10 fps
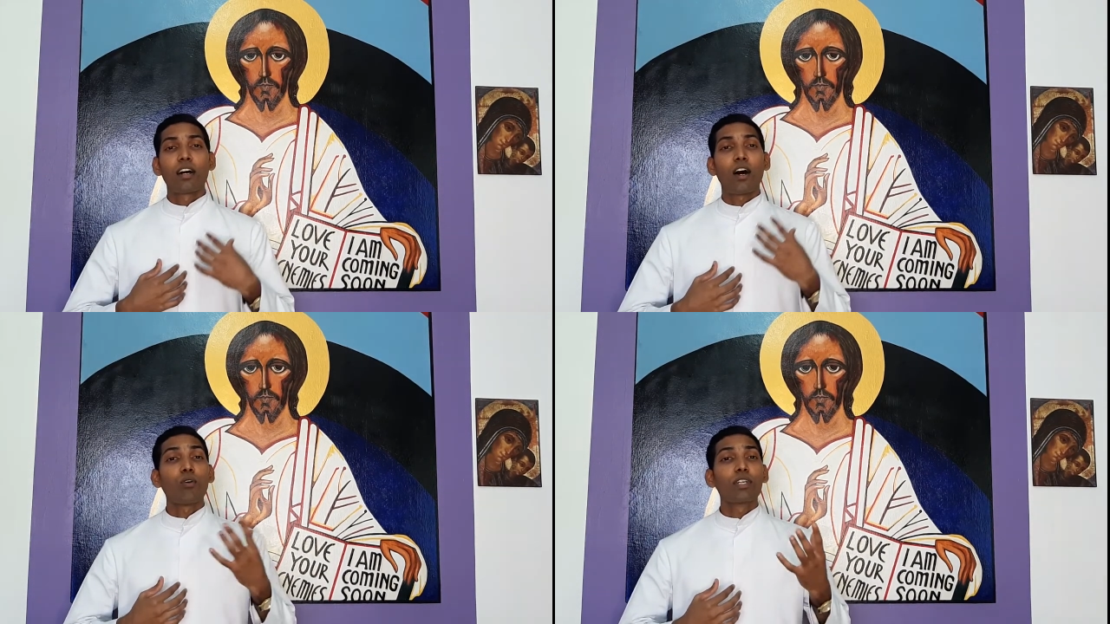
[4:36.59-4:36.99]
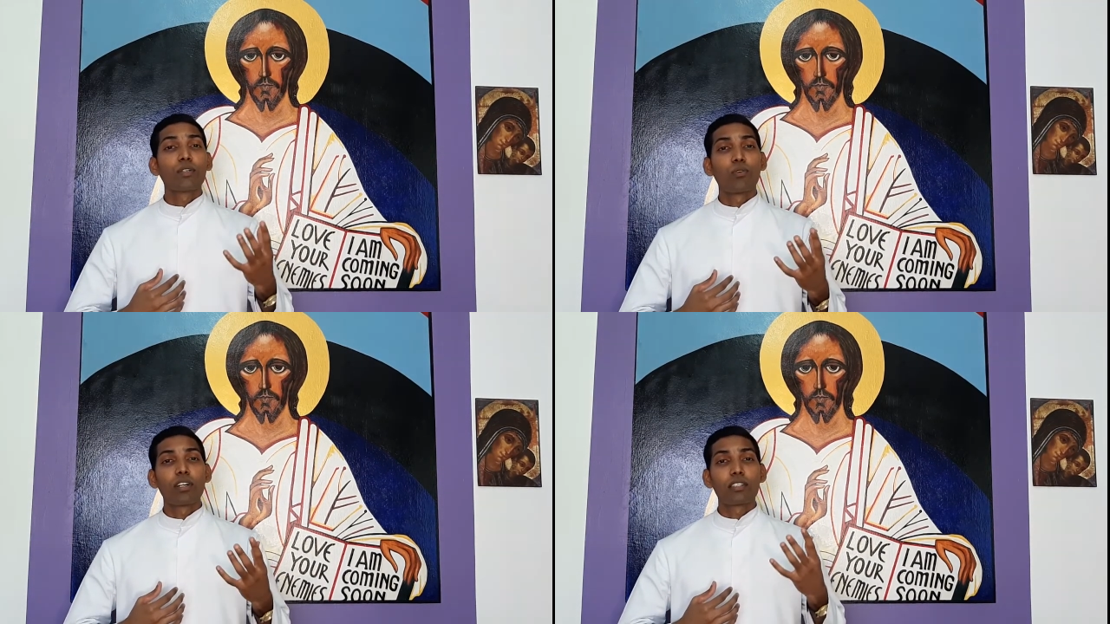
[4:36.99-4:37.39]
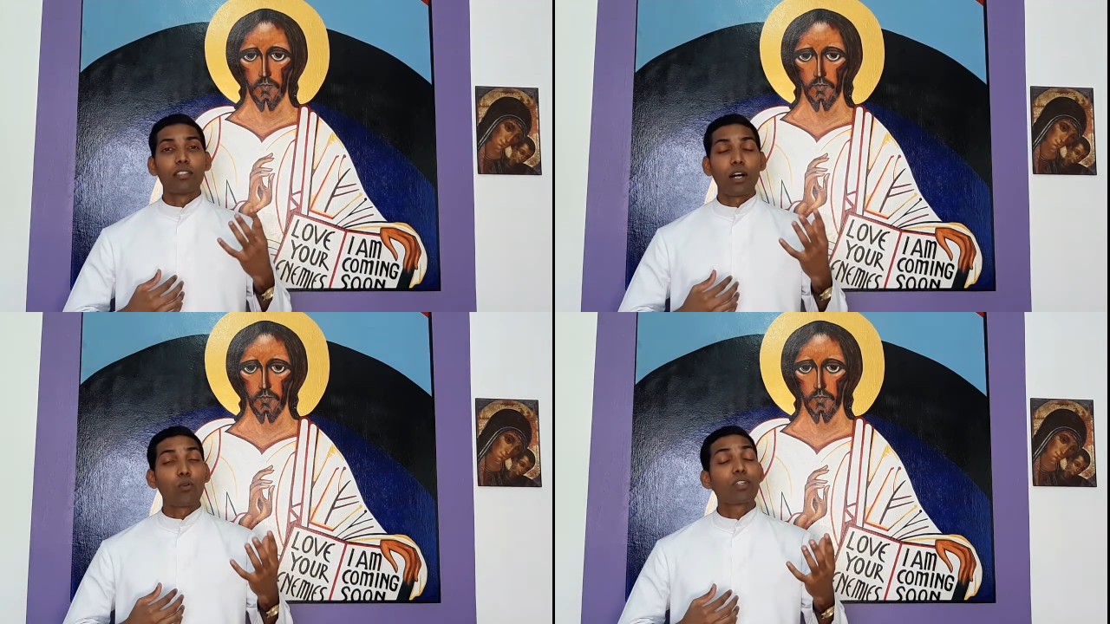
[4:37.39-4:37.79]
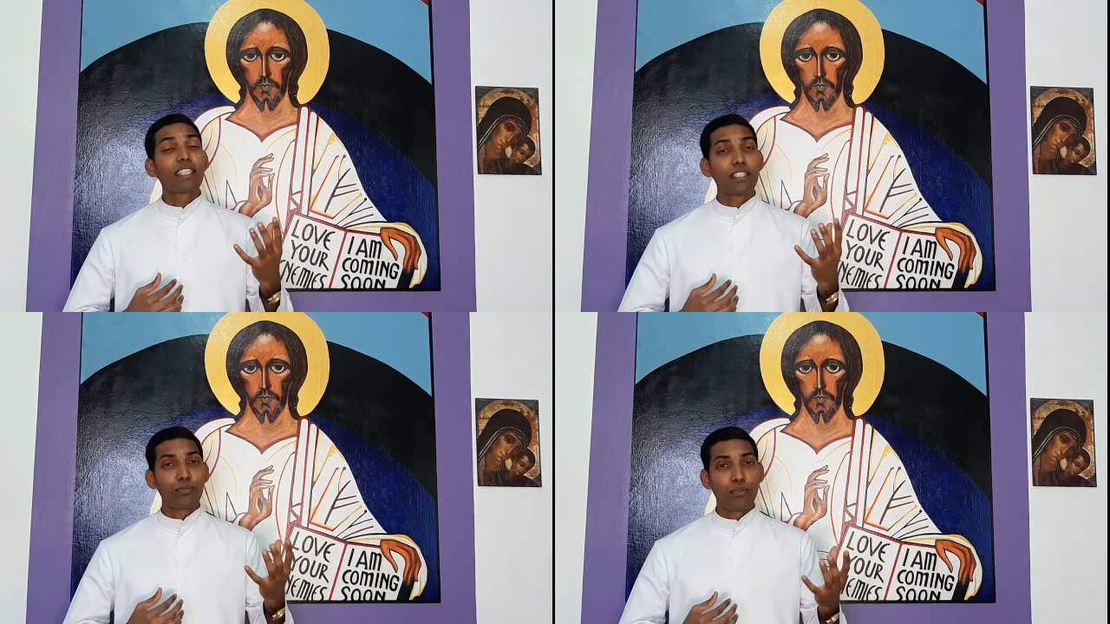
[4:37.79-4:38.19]
Speaker 1: how he was
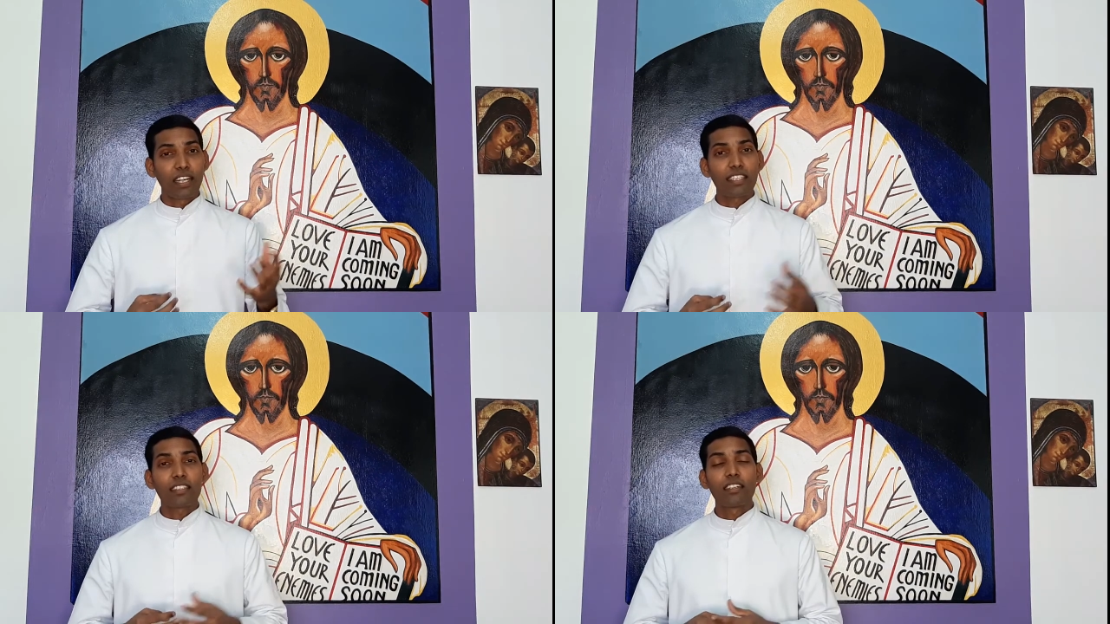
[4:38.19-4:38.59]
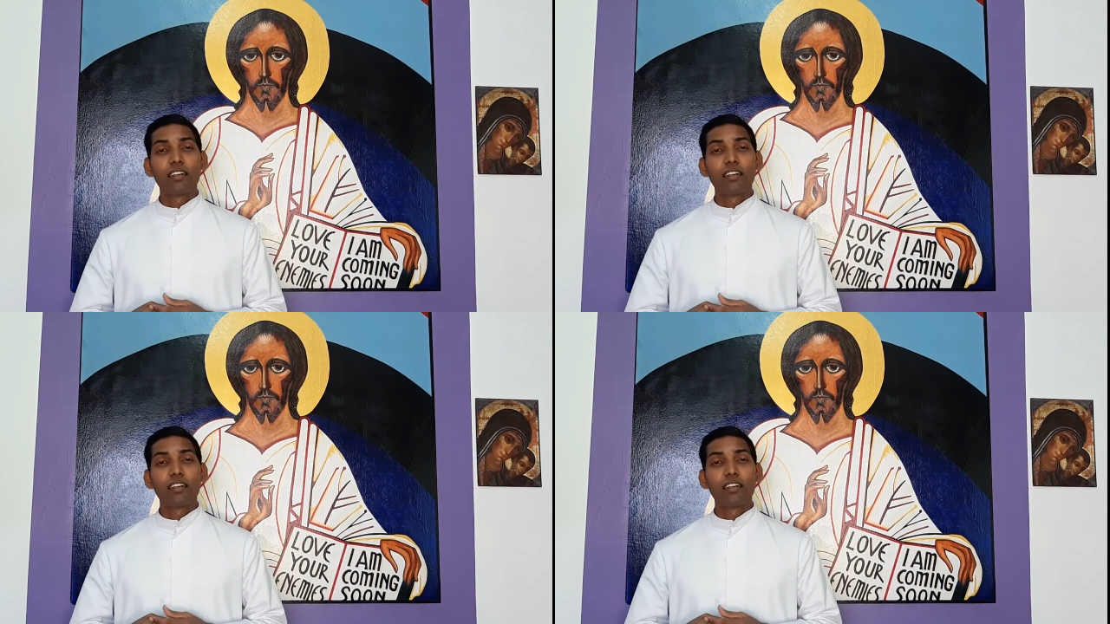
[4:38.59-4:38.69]
doubting his faith,